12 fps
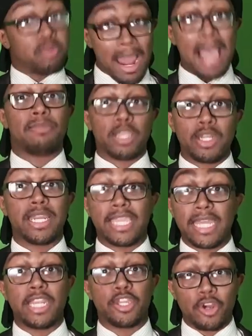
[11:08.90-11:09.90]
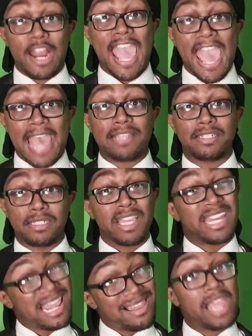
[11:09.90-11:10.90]
probably gonna get in your ass.
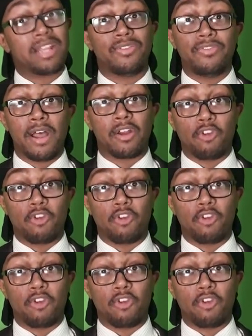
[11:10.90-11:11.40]
And they like to f